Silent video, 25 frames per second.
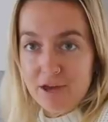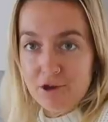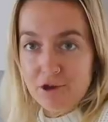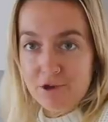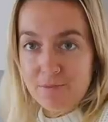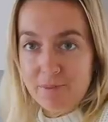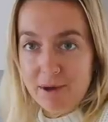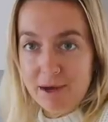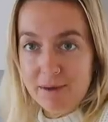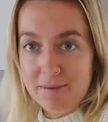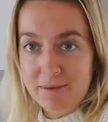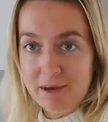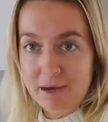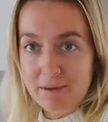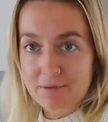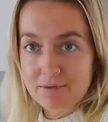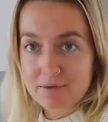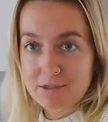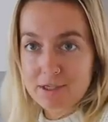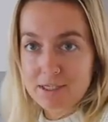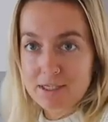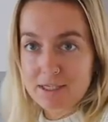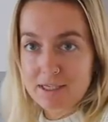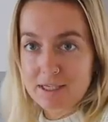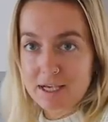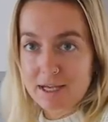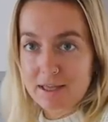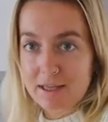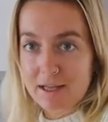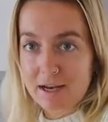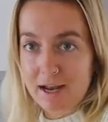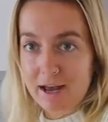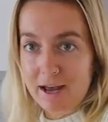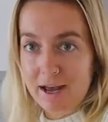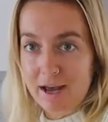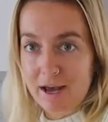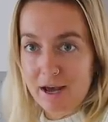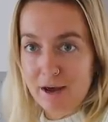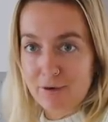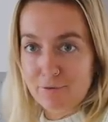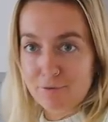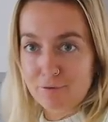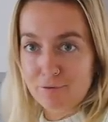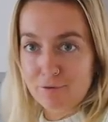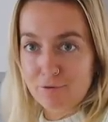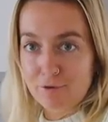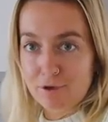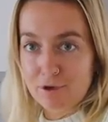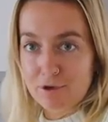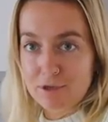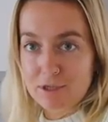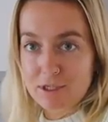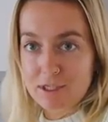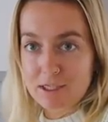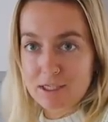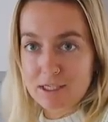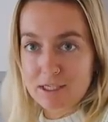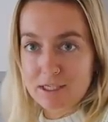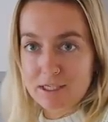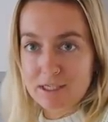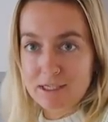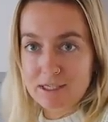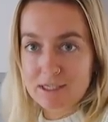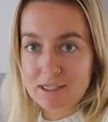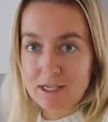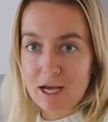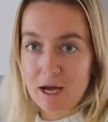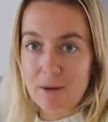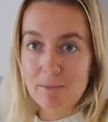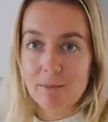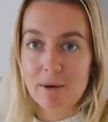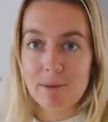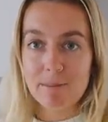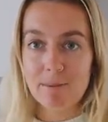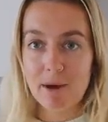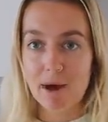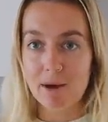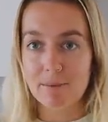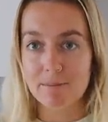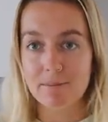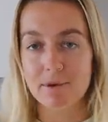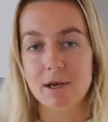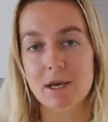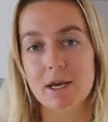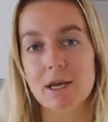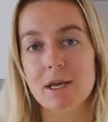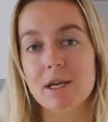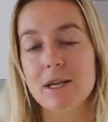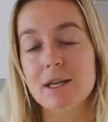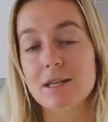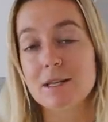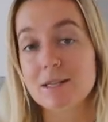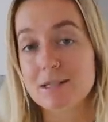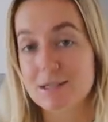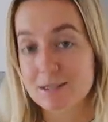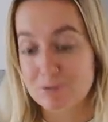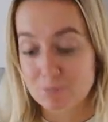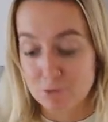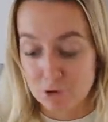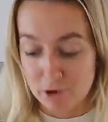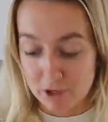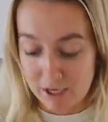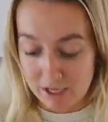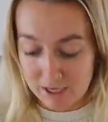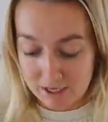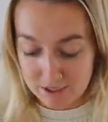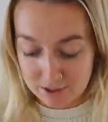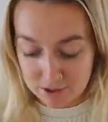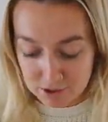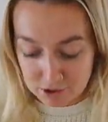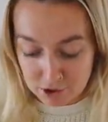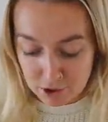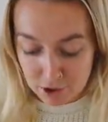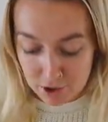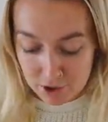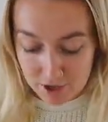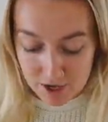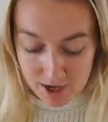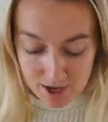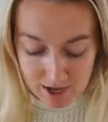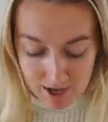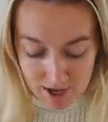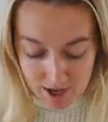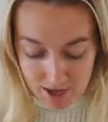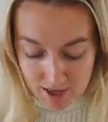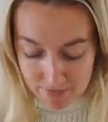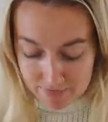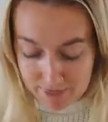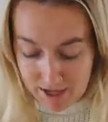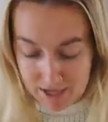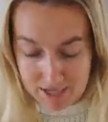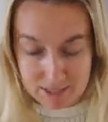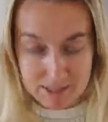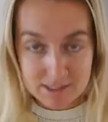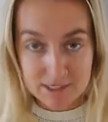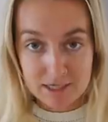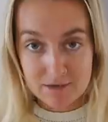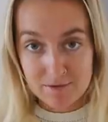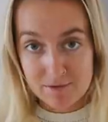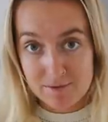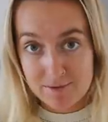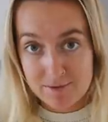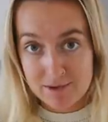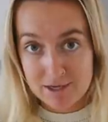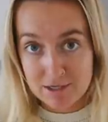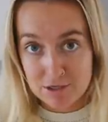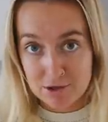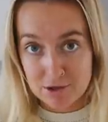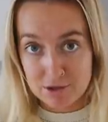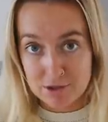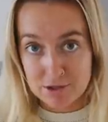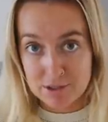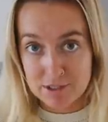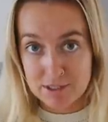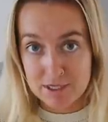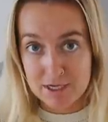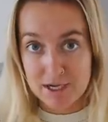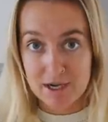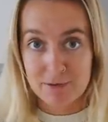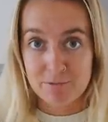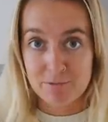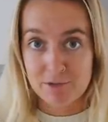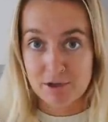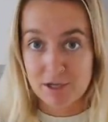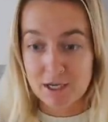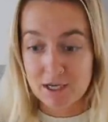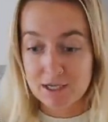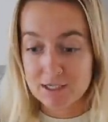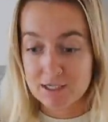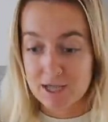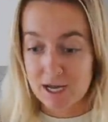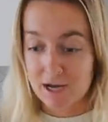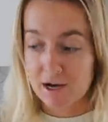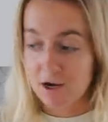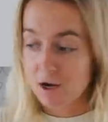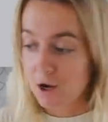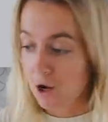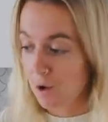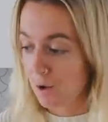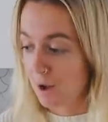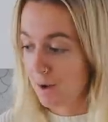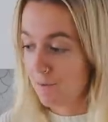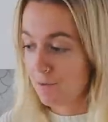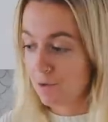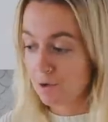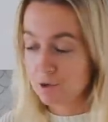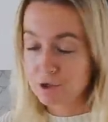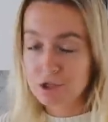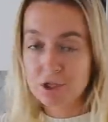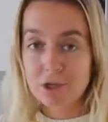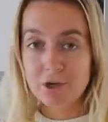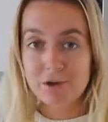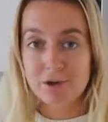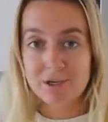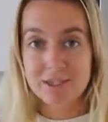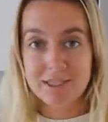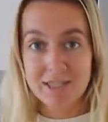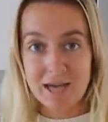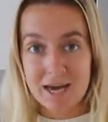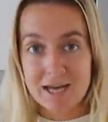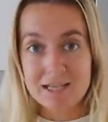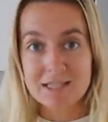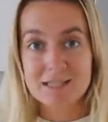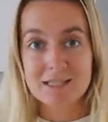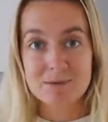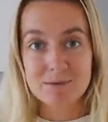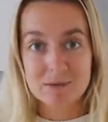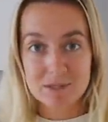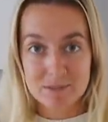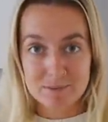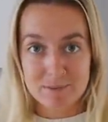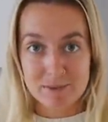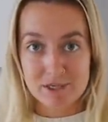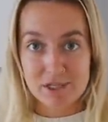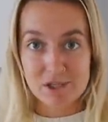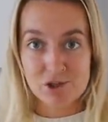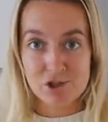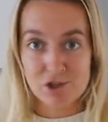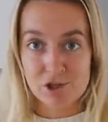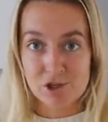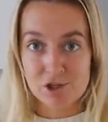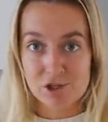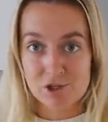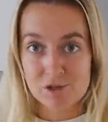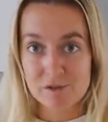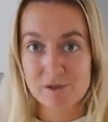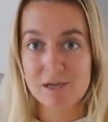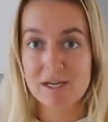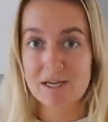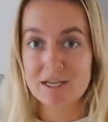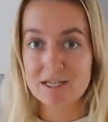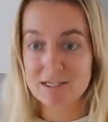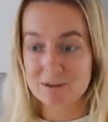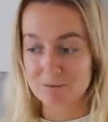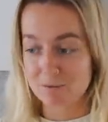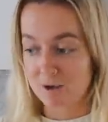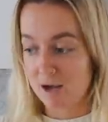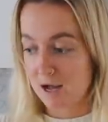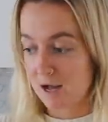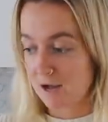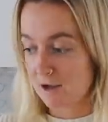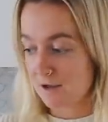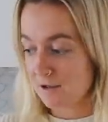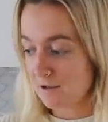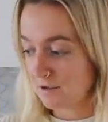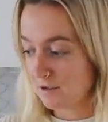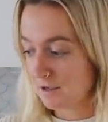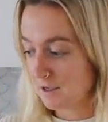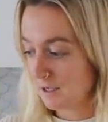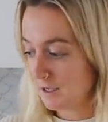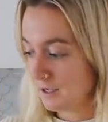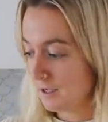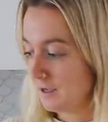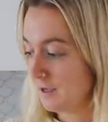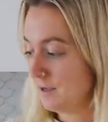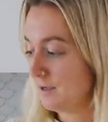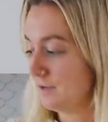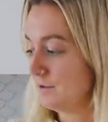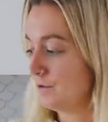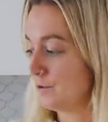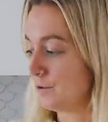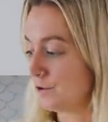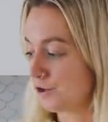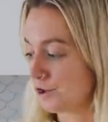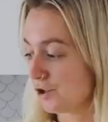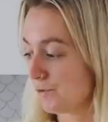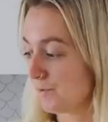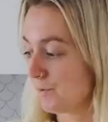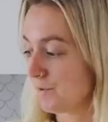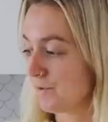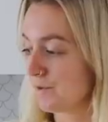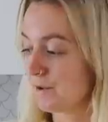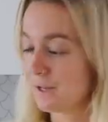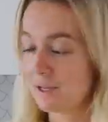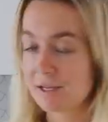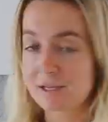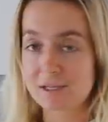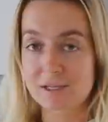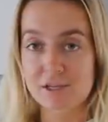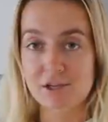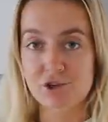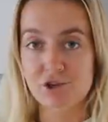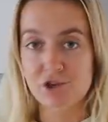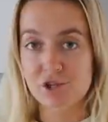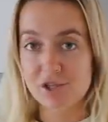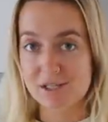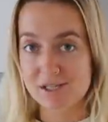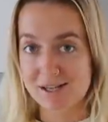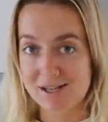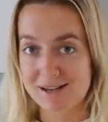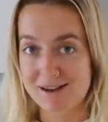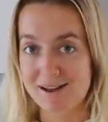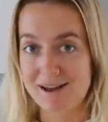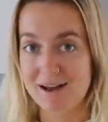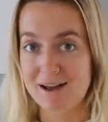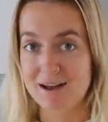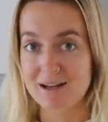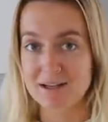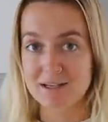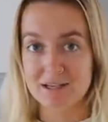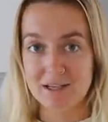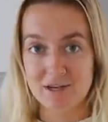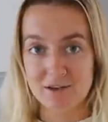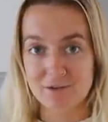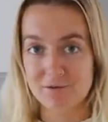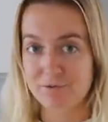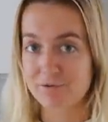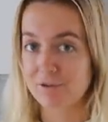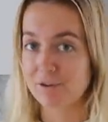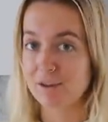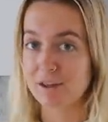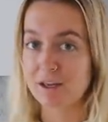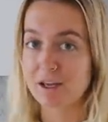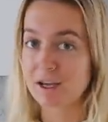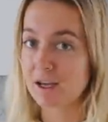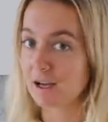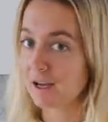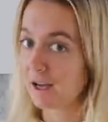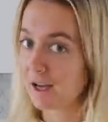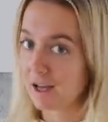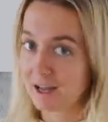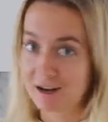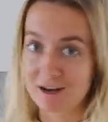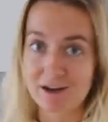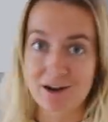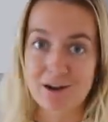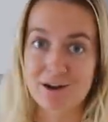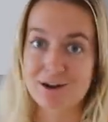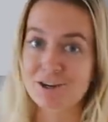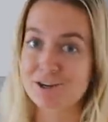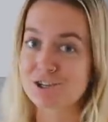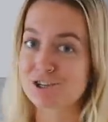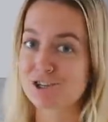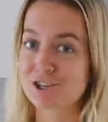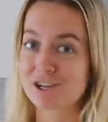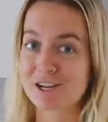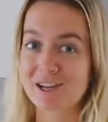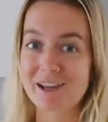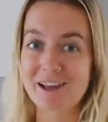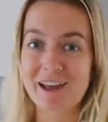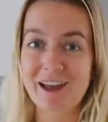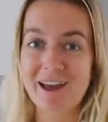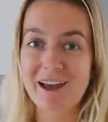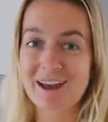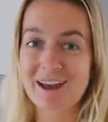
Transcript: then you may be able to see that I have roasted some pumpkin this morning. So that is gonna be my toasty. I'm really excited. Oh, I'm also going to add some spinach onto it as well. So it should be really delicious and hearty and filling and nourishing